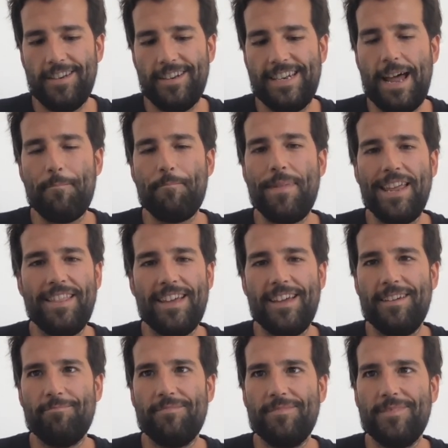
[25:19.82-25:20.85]
that made
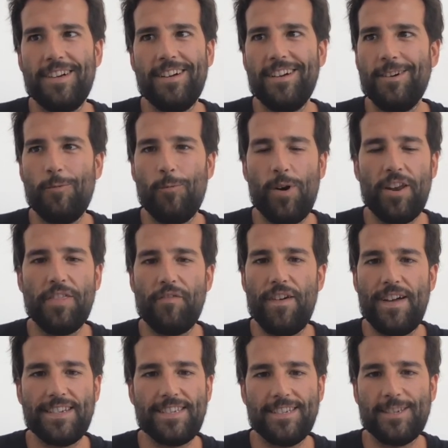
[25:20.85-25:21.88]
them one of the
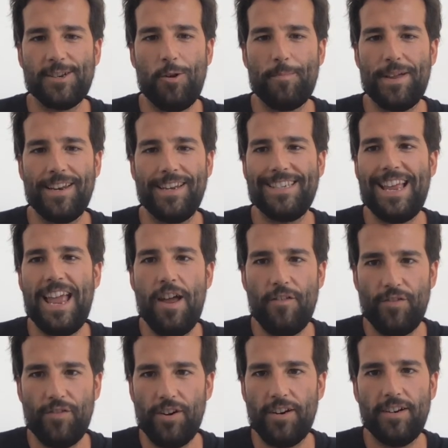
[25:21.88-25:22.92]
fastest companies
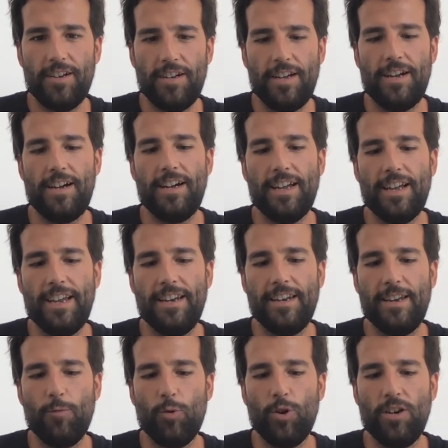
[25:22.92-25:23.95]
ever
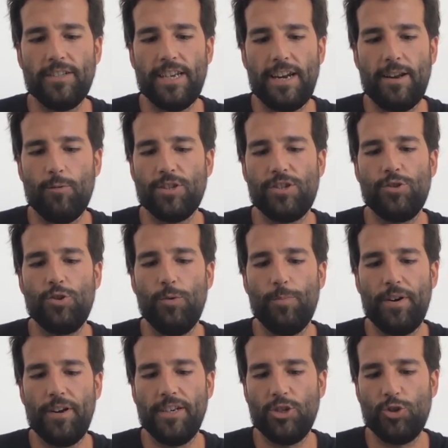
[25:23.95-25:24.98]
in the world, and I was
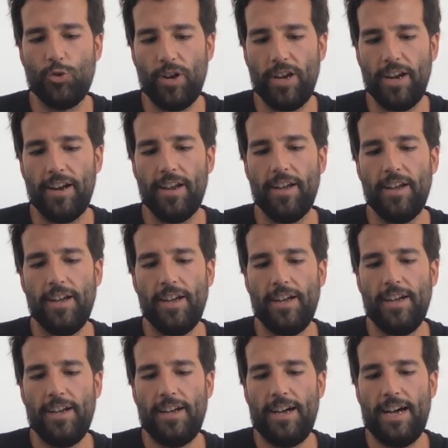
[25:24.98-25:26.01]
super intrigued
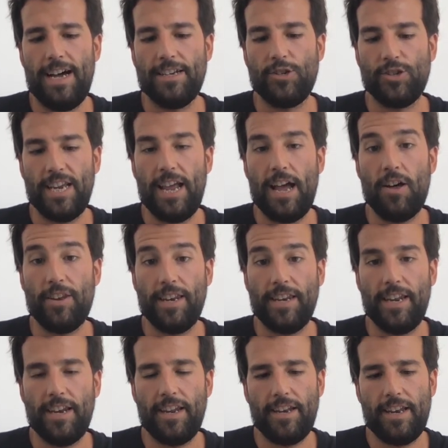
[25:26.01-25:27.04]
to see how they
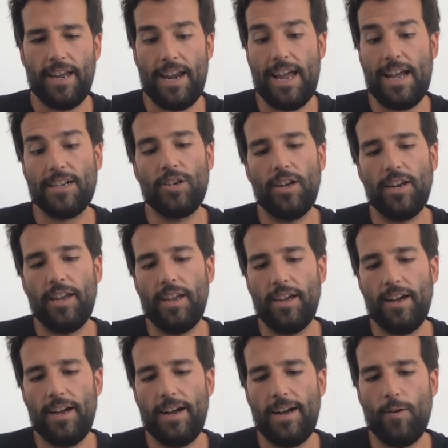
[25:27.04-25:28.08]
did it. And
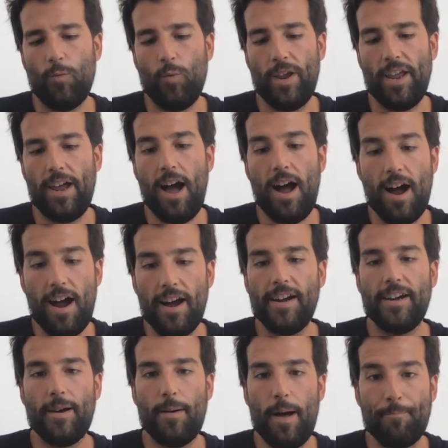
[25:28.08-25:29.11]
actually, we
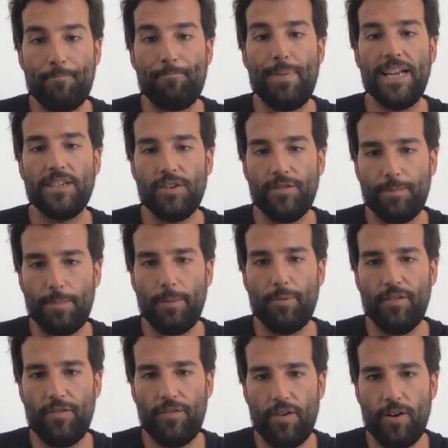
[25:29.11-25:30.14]
hired a bunch of
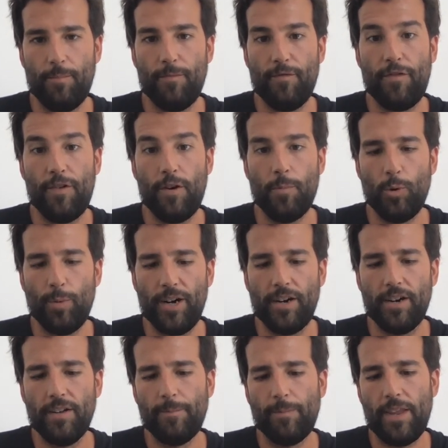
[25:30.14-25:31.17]
people from
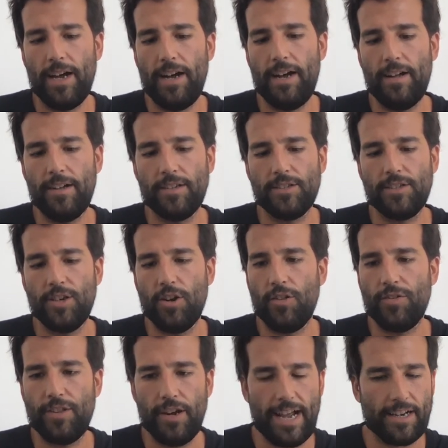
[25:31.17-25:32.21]
Uber, and
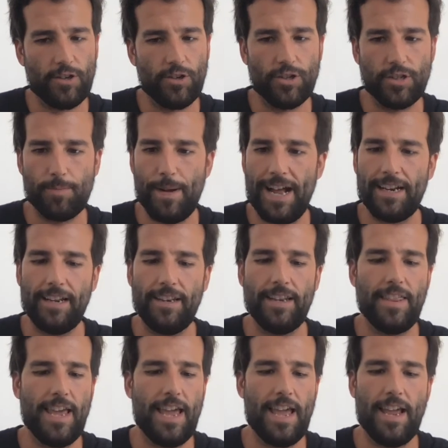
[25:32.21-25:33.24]
directors back in
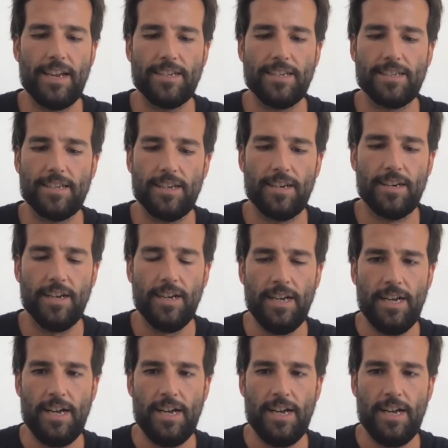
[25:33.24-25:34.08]
the days, and